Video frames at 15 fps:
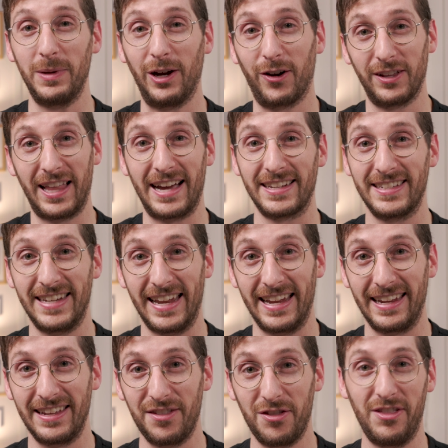be our last
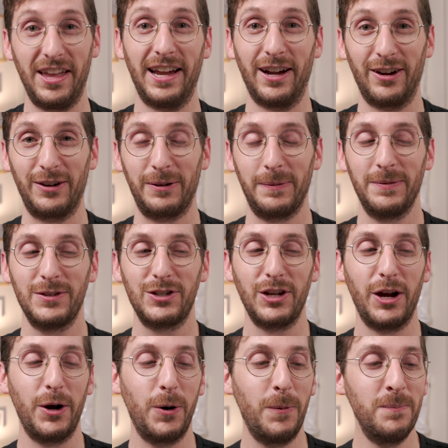day there.
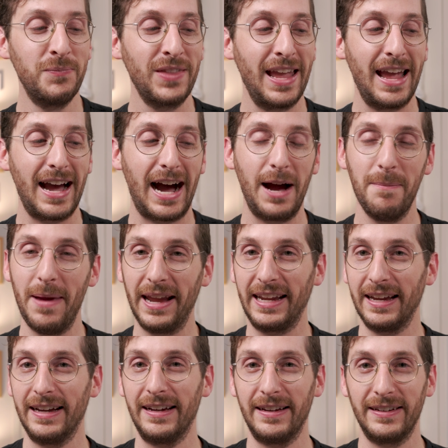So I make
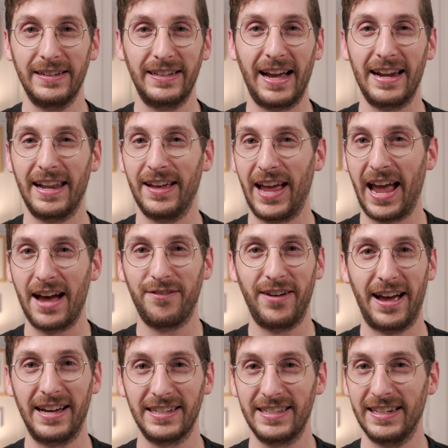a kind of
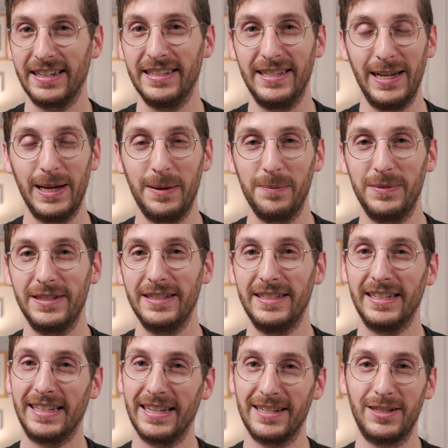half-assed attempt
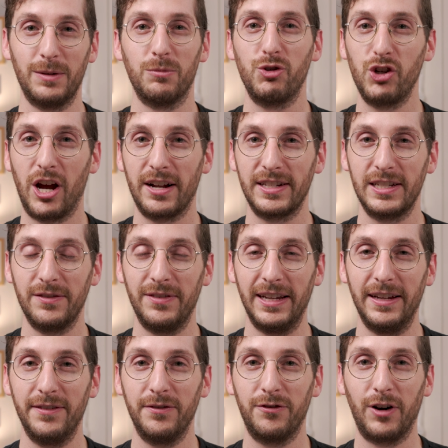to get some shots of
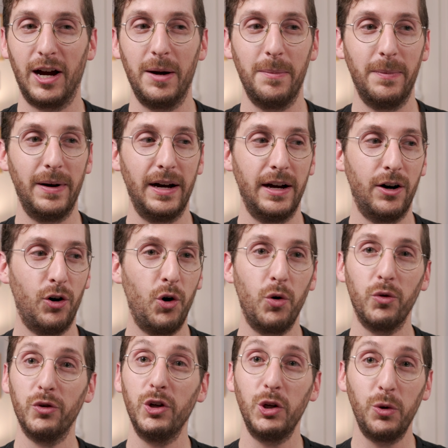it from a
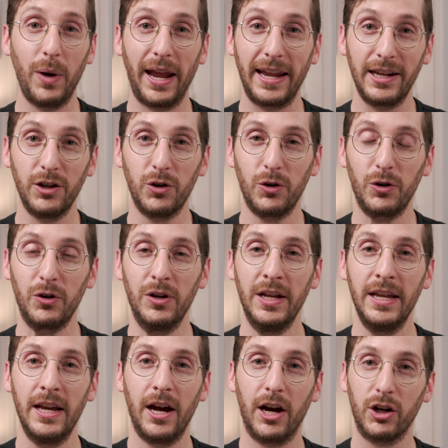whole new angle
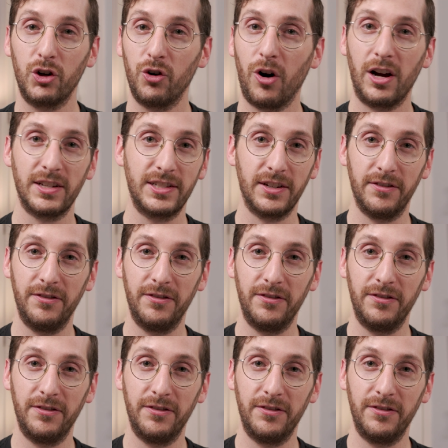across a